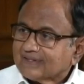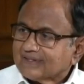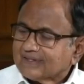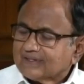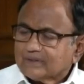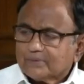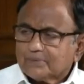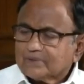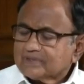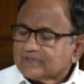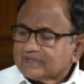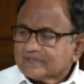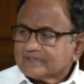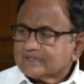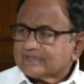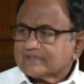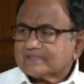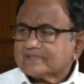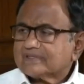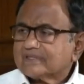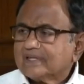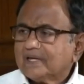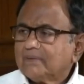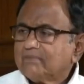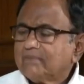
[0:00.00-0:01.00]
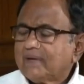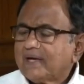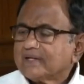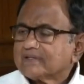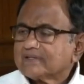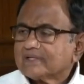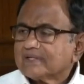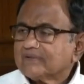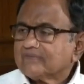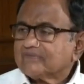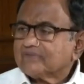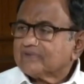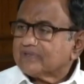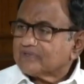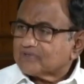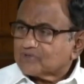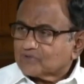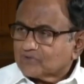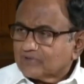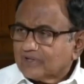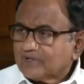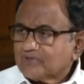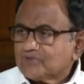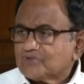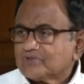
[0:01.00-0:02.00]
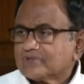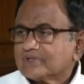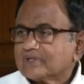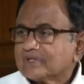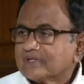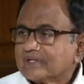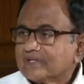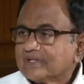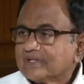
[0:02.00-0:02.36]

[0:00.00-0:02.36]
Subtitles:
which is a matter of discretion.